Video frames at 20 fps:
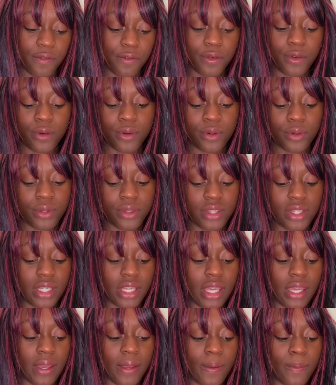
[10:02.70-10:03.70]
for
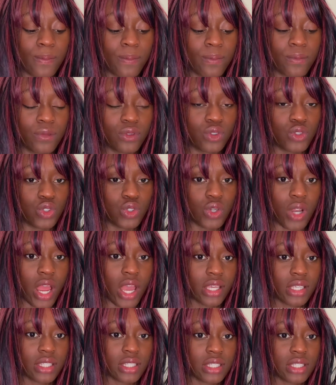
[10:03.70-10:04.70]
the
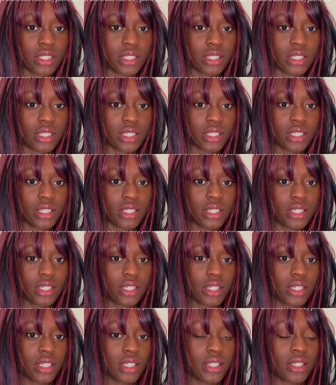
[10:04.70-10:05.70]
dress,
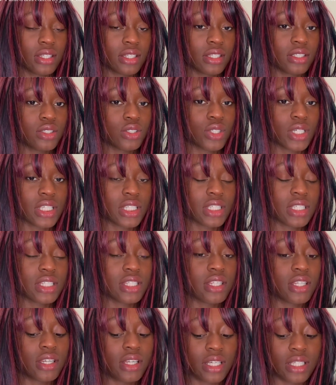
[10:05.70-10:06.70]
the dresses
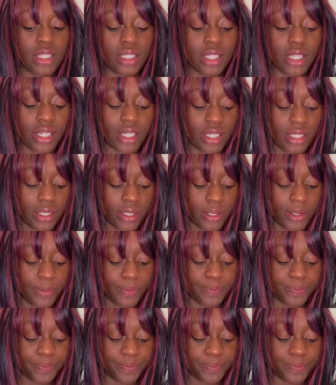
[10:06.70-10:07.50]
that I like.